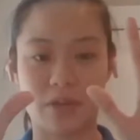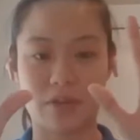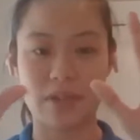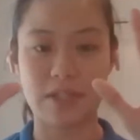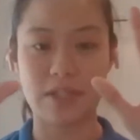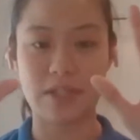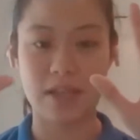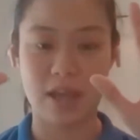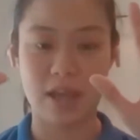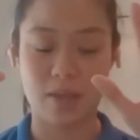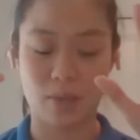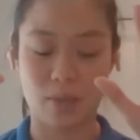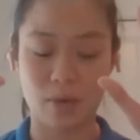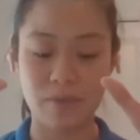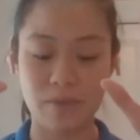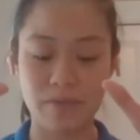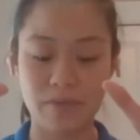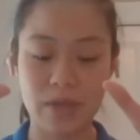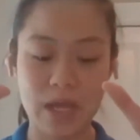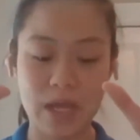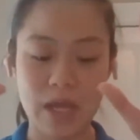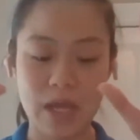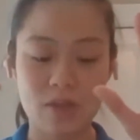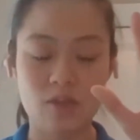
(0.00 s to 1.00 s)
the table
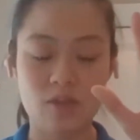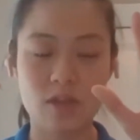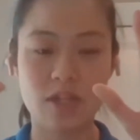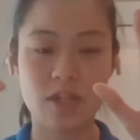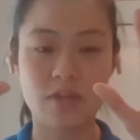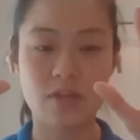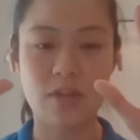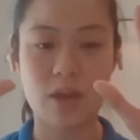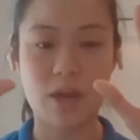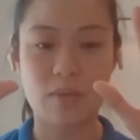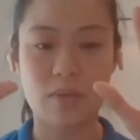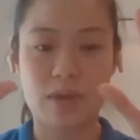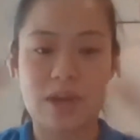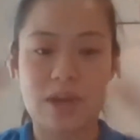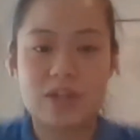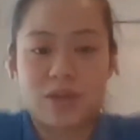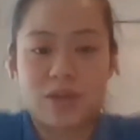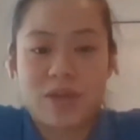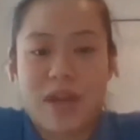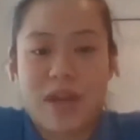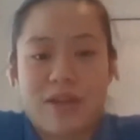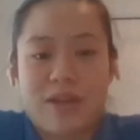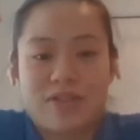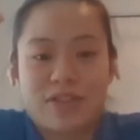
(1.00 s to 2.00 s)
just so that way I
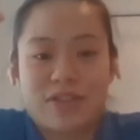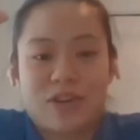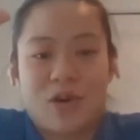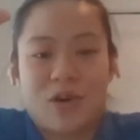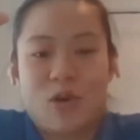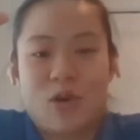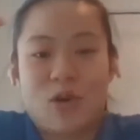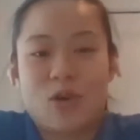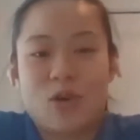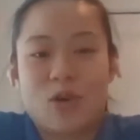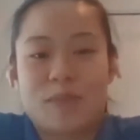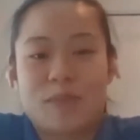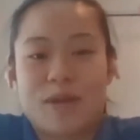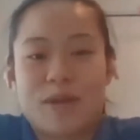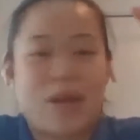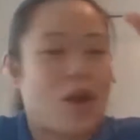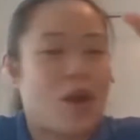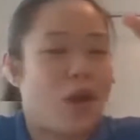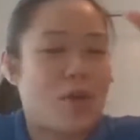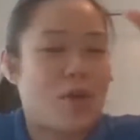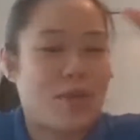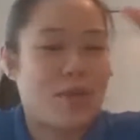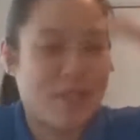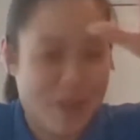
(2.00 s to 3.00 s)
don't have to hold my
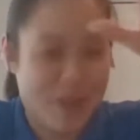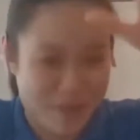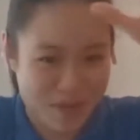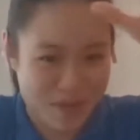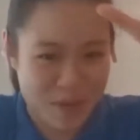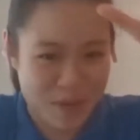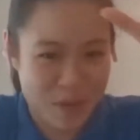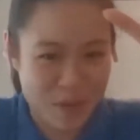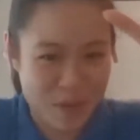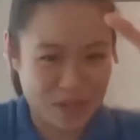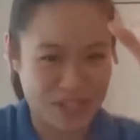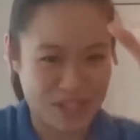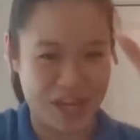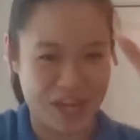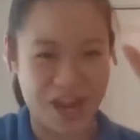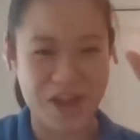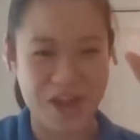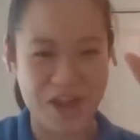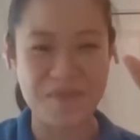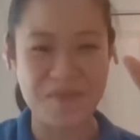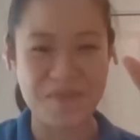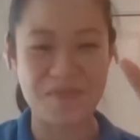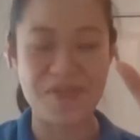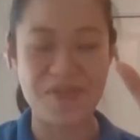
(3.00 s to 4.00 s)
arms up the whole
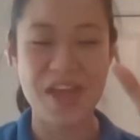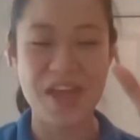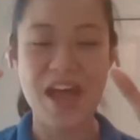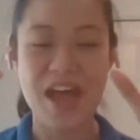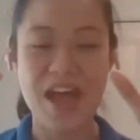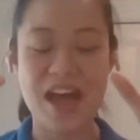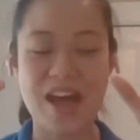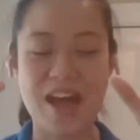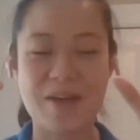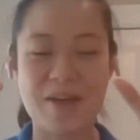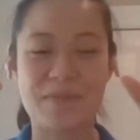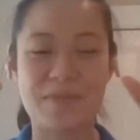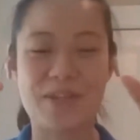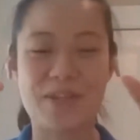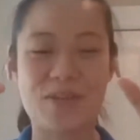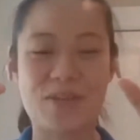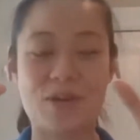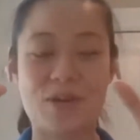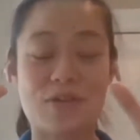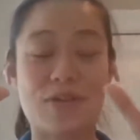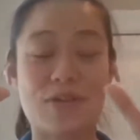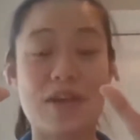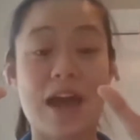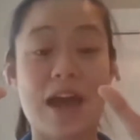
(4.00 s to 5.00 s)
time. So
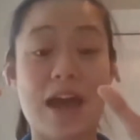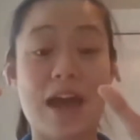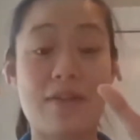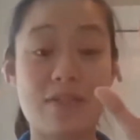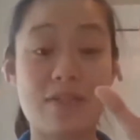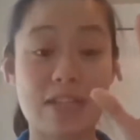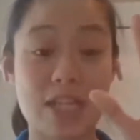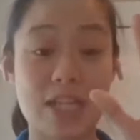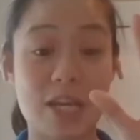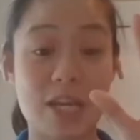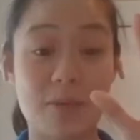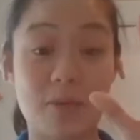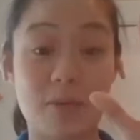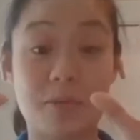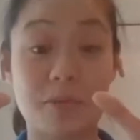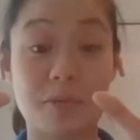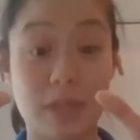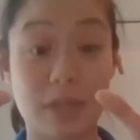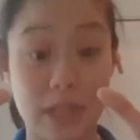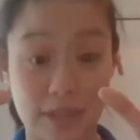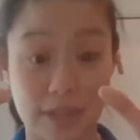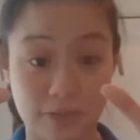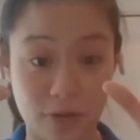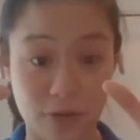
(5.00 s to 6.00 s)
if you have a table,
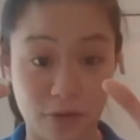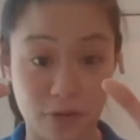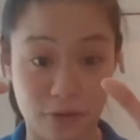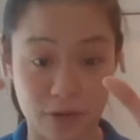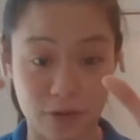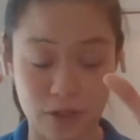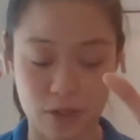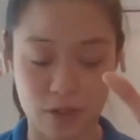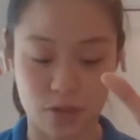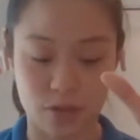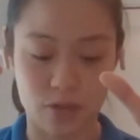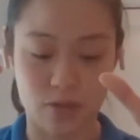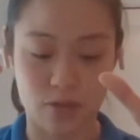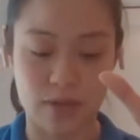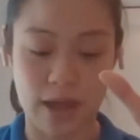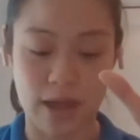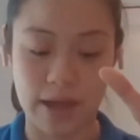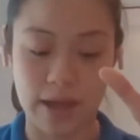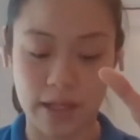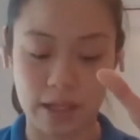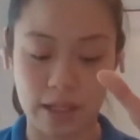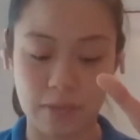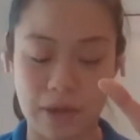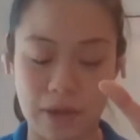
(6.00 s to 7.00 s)
please feel free to do that
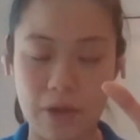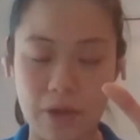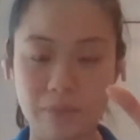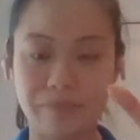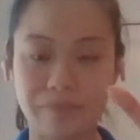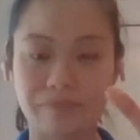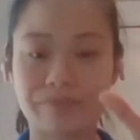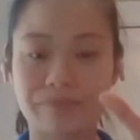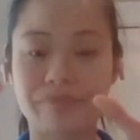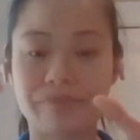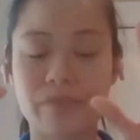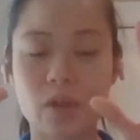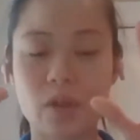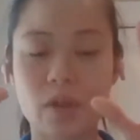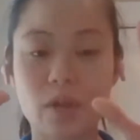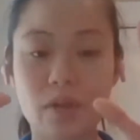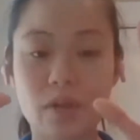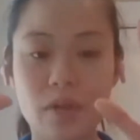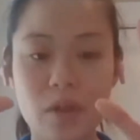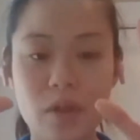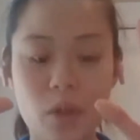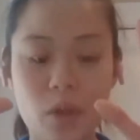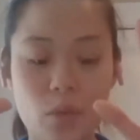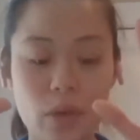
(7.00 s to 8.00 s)
as well.
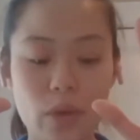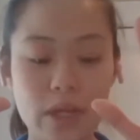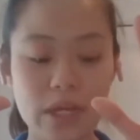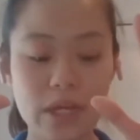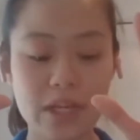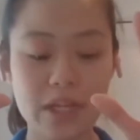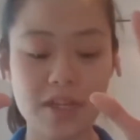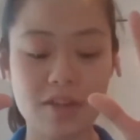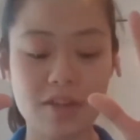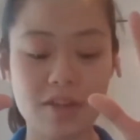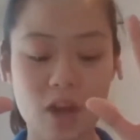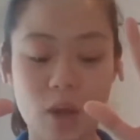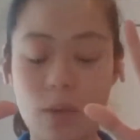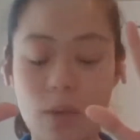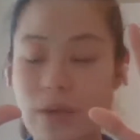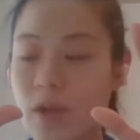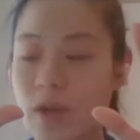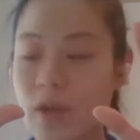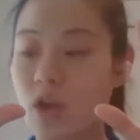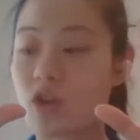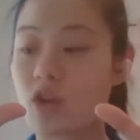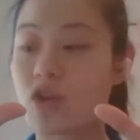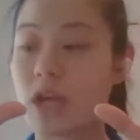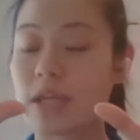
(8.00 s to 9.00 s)
We're going to start with
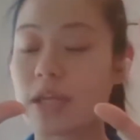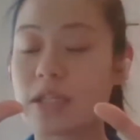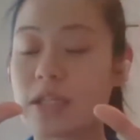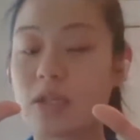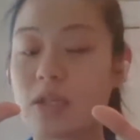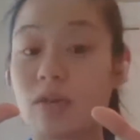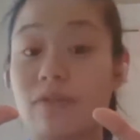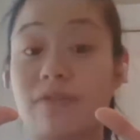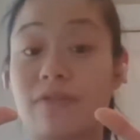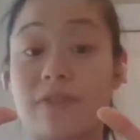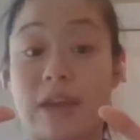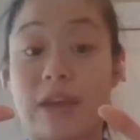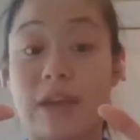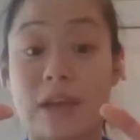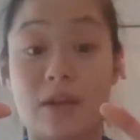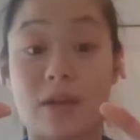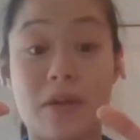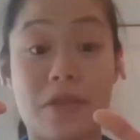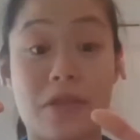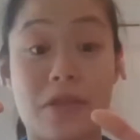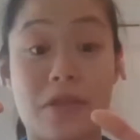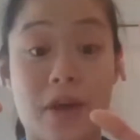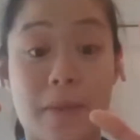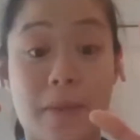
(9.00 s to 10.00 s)
our gentle
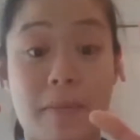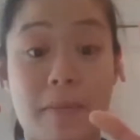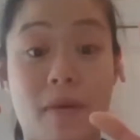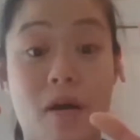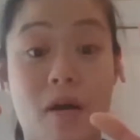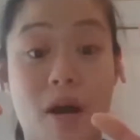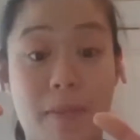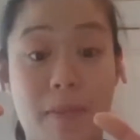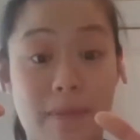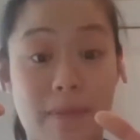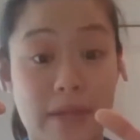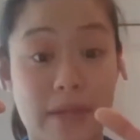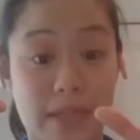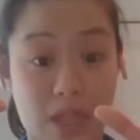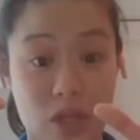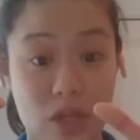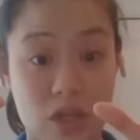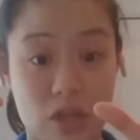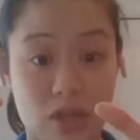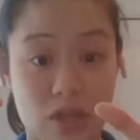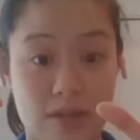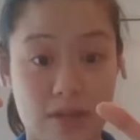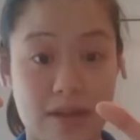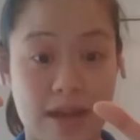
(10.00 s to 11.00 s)
finger thumb
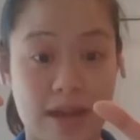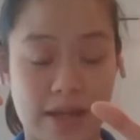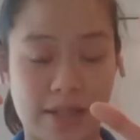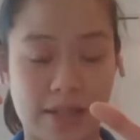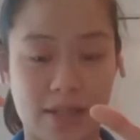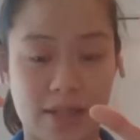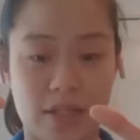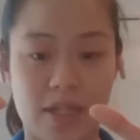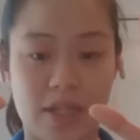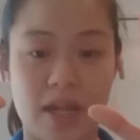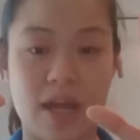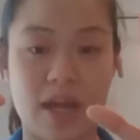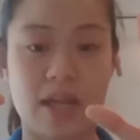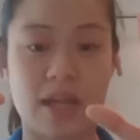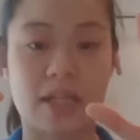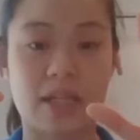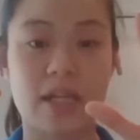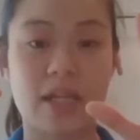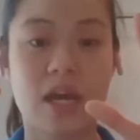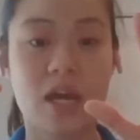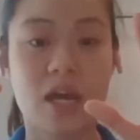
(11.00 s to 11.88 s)
opposition exercise